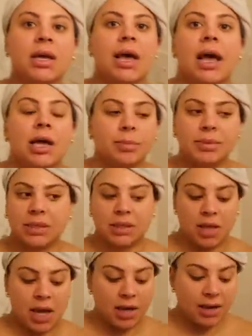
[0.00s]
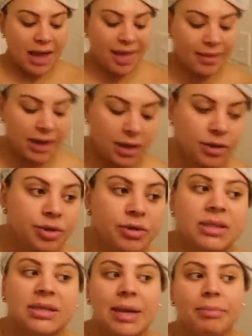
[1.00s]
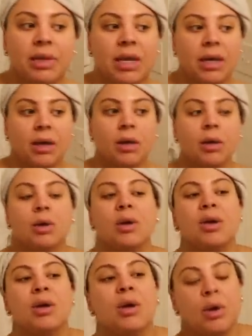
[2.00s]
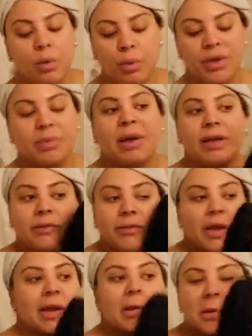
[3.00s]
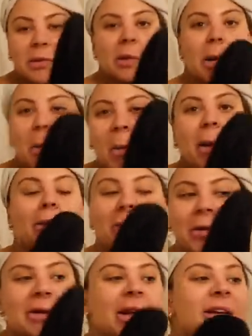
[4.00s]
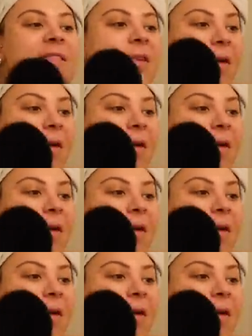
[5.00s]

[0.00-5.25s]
helps a lot. And then I'll do the same thing with my face, like whatever's left